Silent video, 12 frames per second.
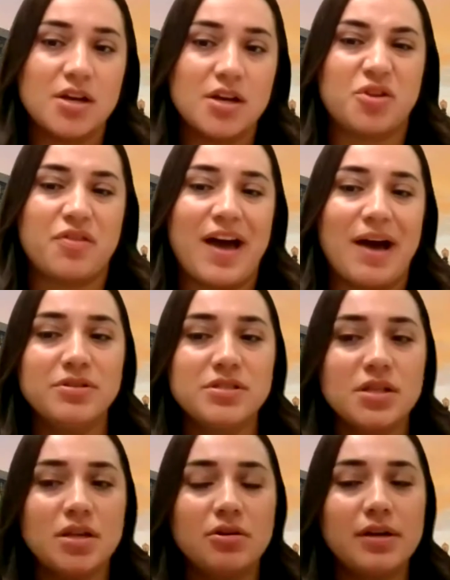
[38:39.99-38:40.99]
So that was
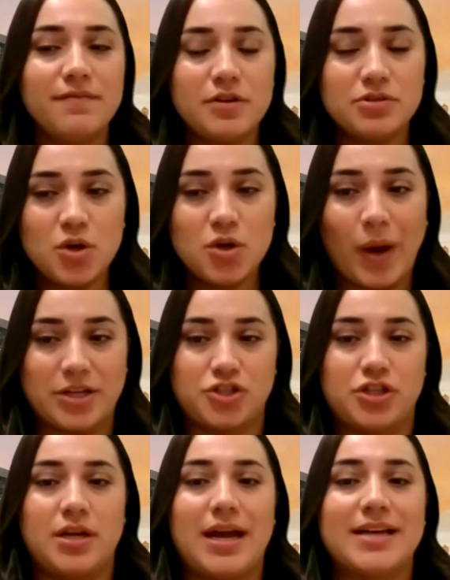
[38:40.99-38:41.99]
a little confusing
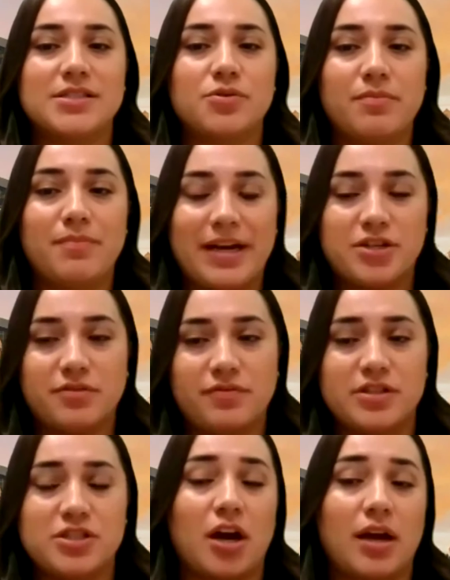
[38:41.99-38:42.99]
question. As a reminder,
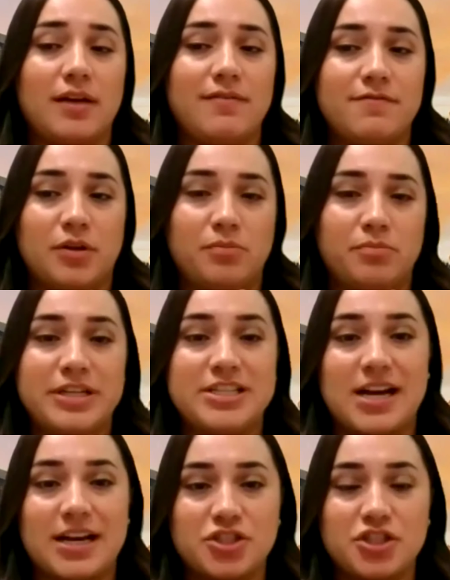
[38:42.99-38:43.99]
for talking film
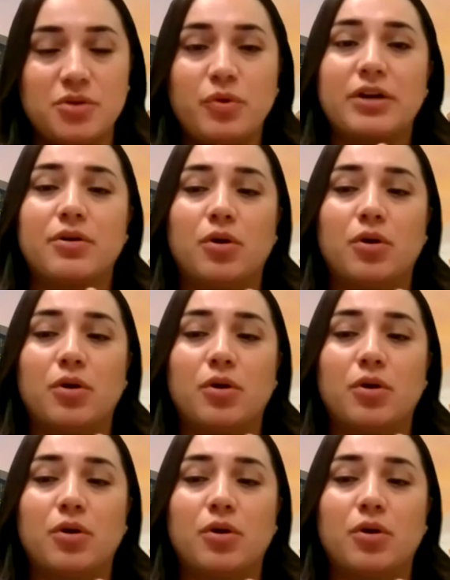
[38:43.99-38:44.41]
production, we are